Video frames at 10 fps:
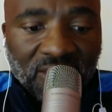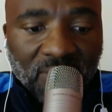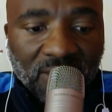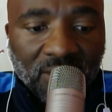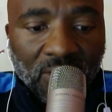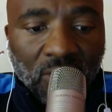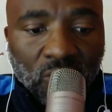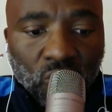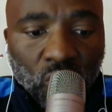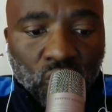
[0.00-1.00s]
but
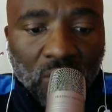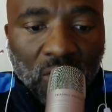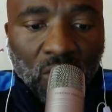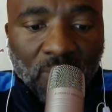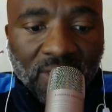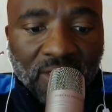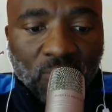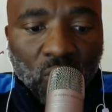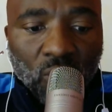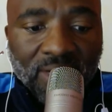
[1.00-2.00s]
to also accommodate
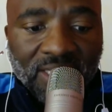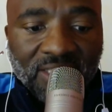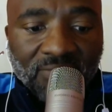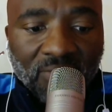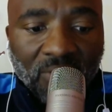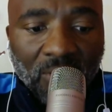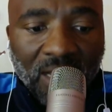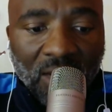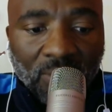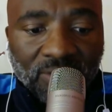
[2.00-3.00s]
more native
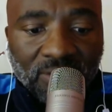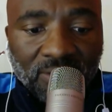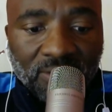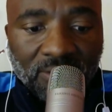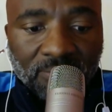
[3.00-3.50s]
languages.